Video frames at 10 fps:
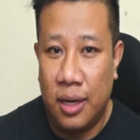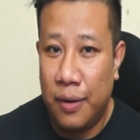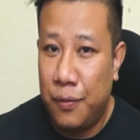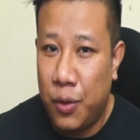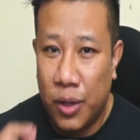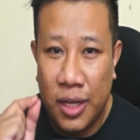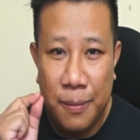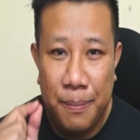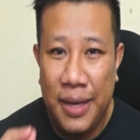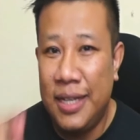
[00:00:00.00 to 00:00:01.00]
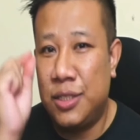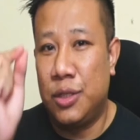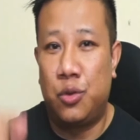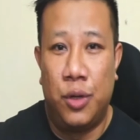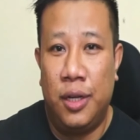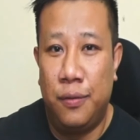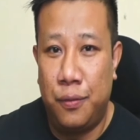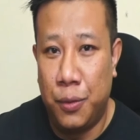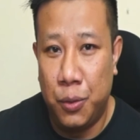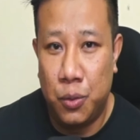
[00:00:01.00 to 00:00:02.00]
I've got an amazing training
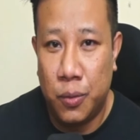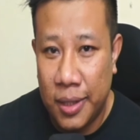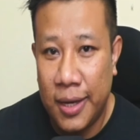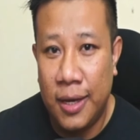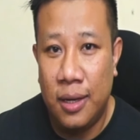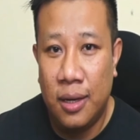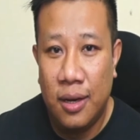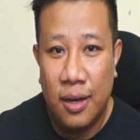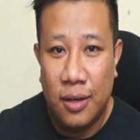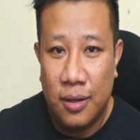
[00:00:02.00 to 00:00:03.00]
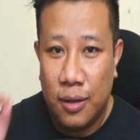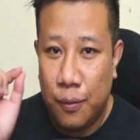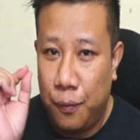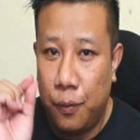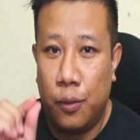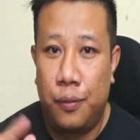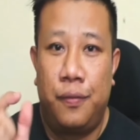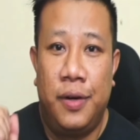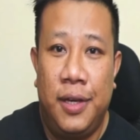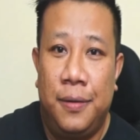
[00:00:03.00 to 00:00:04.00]
for you today for
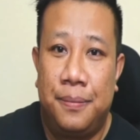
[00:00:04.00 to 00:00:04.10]
free.